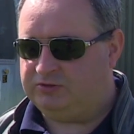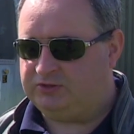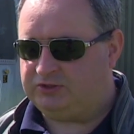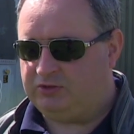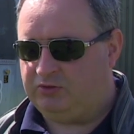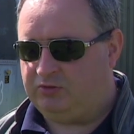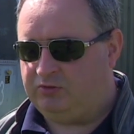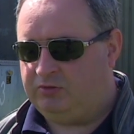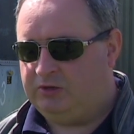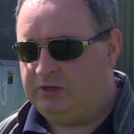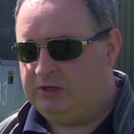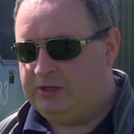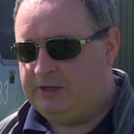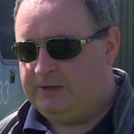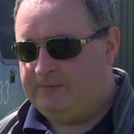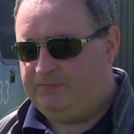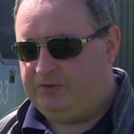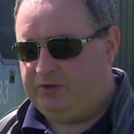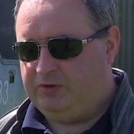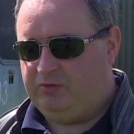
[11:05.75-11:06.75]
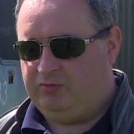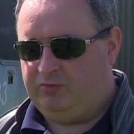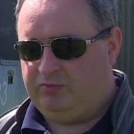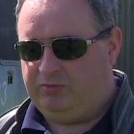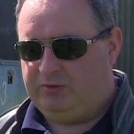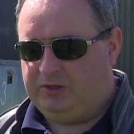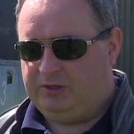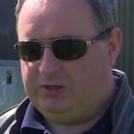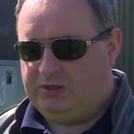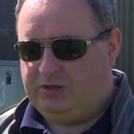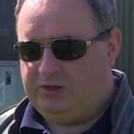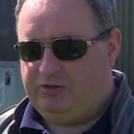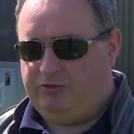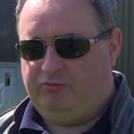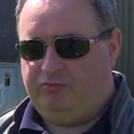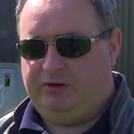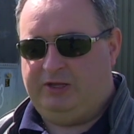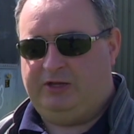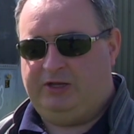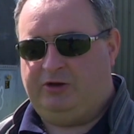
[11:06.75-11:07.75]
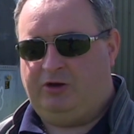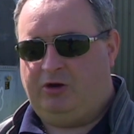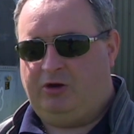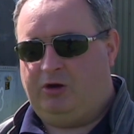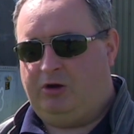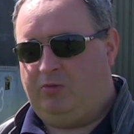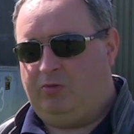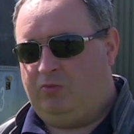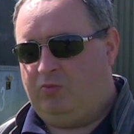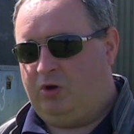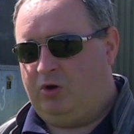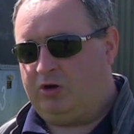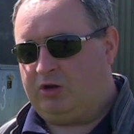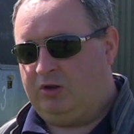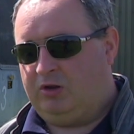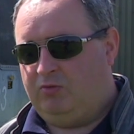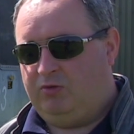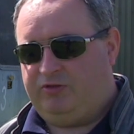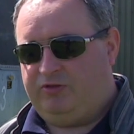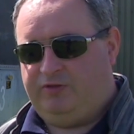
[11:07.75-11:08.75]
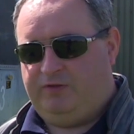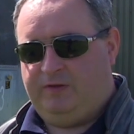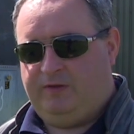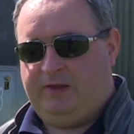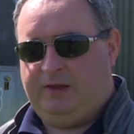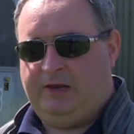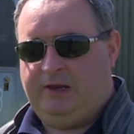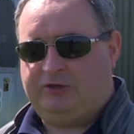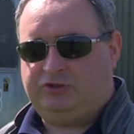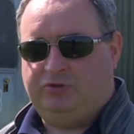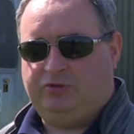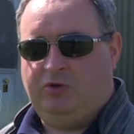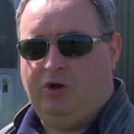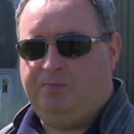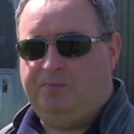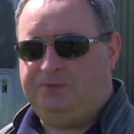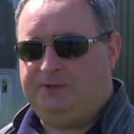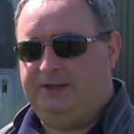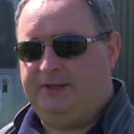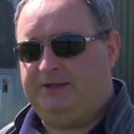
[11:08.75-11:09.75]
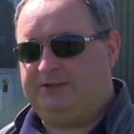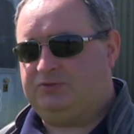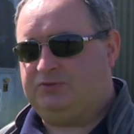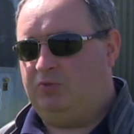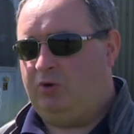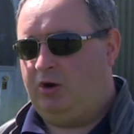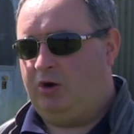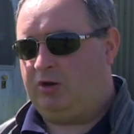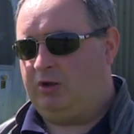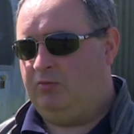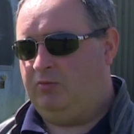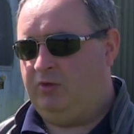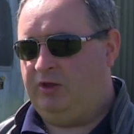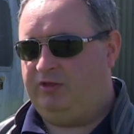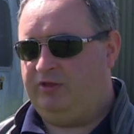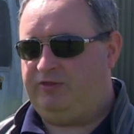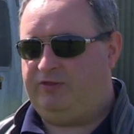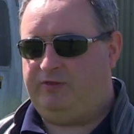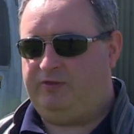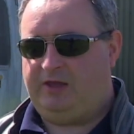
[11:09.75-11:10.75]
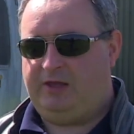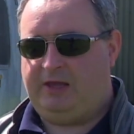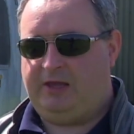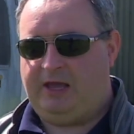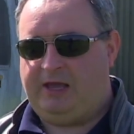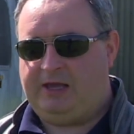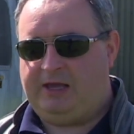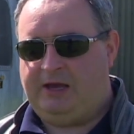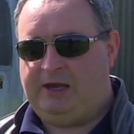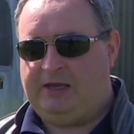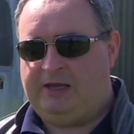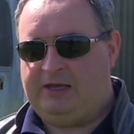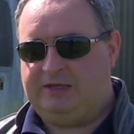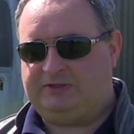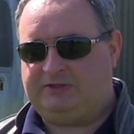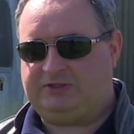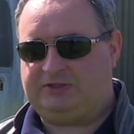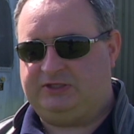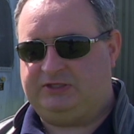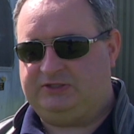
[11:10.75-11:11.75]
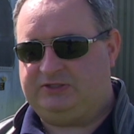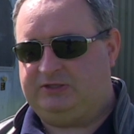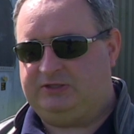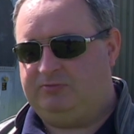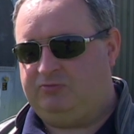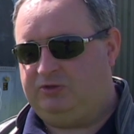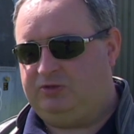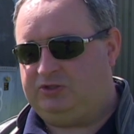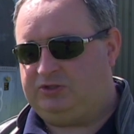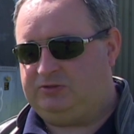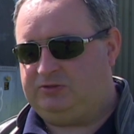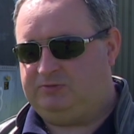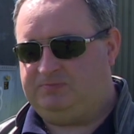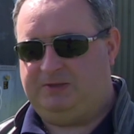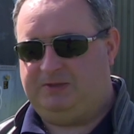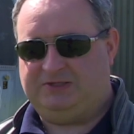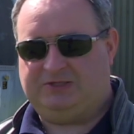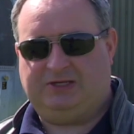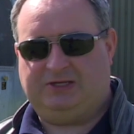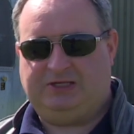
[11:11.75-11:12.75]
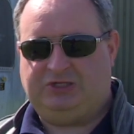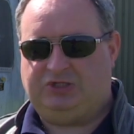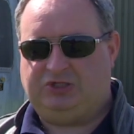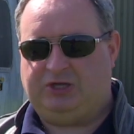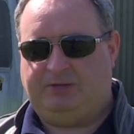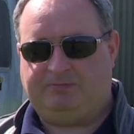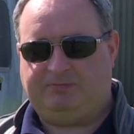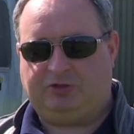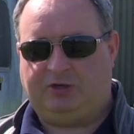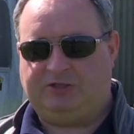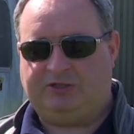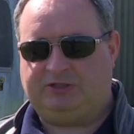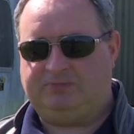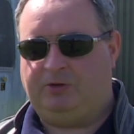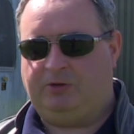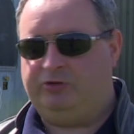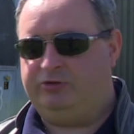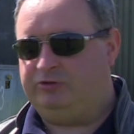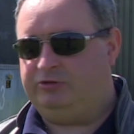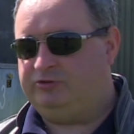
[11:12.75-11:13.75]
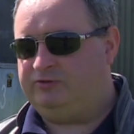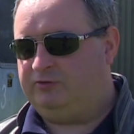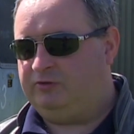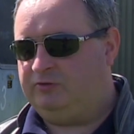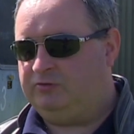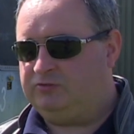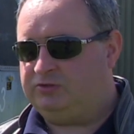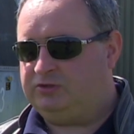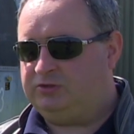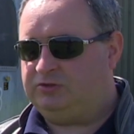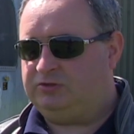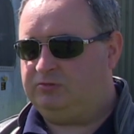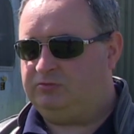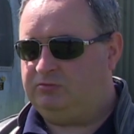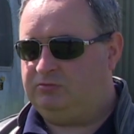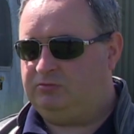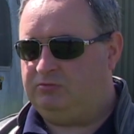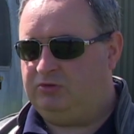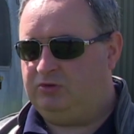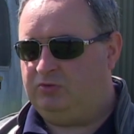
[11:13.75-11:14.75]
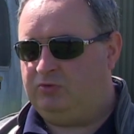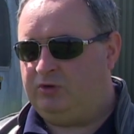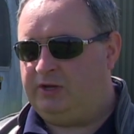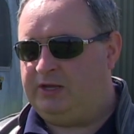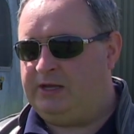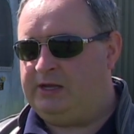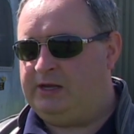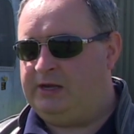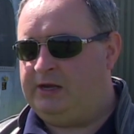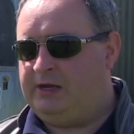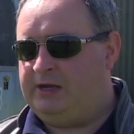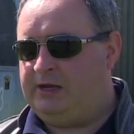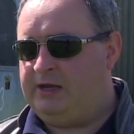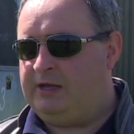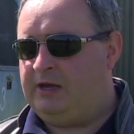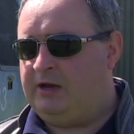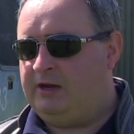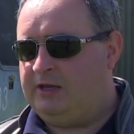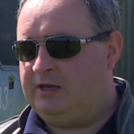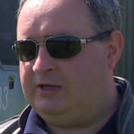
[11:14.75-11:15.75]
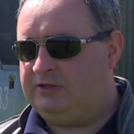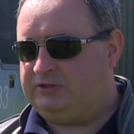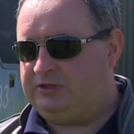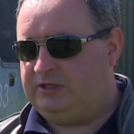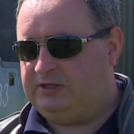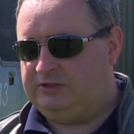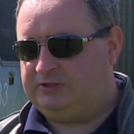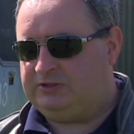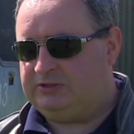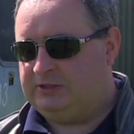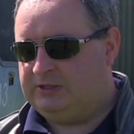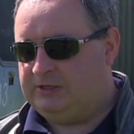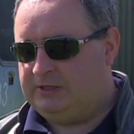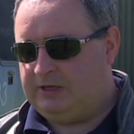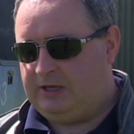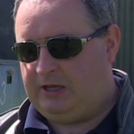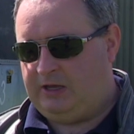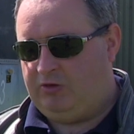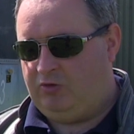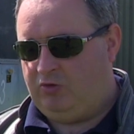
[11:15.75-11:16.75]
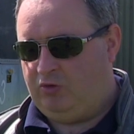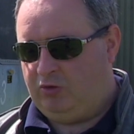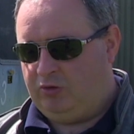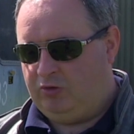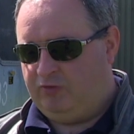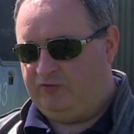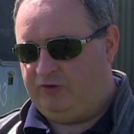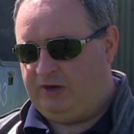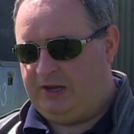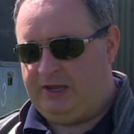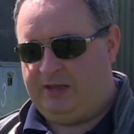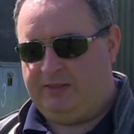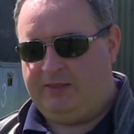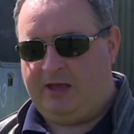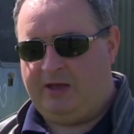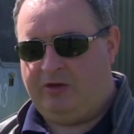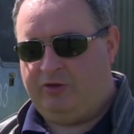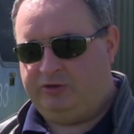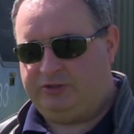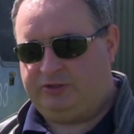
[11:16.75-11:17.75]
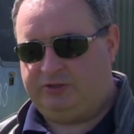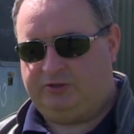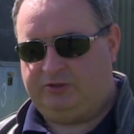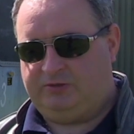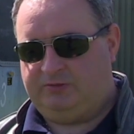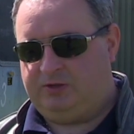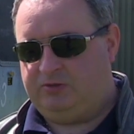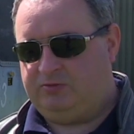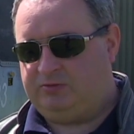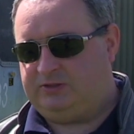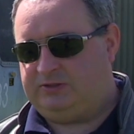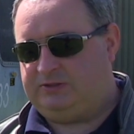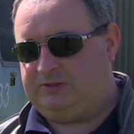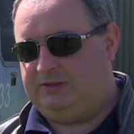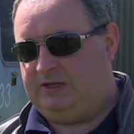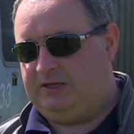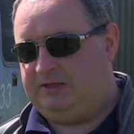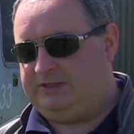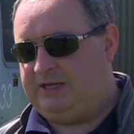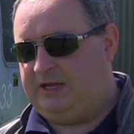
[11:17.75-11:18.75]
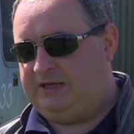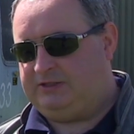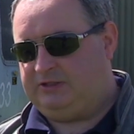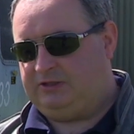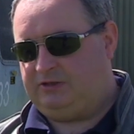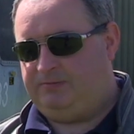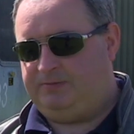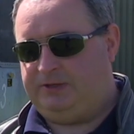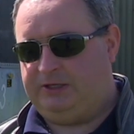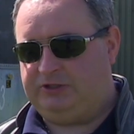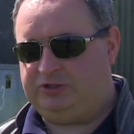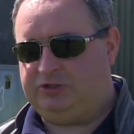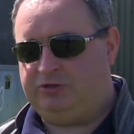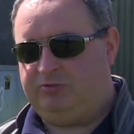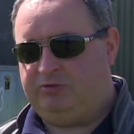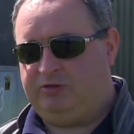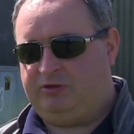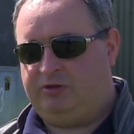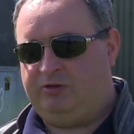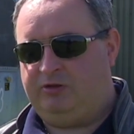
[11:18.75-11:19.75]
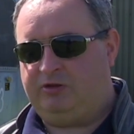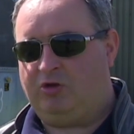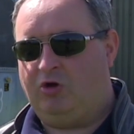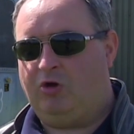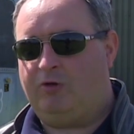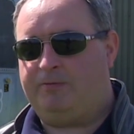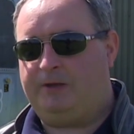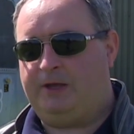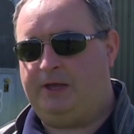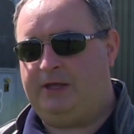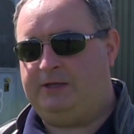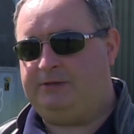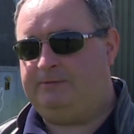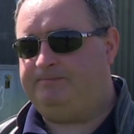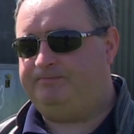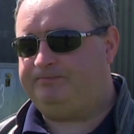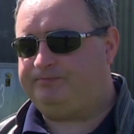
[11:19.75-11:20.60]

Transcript: So you know, the radar working with the electro optics, working with the AIS system, which is basically ship transponders for those that don't know what AIS is, and all overlaying that onto you know a tactical picture within the cockpit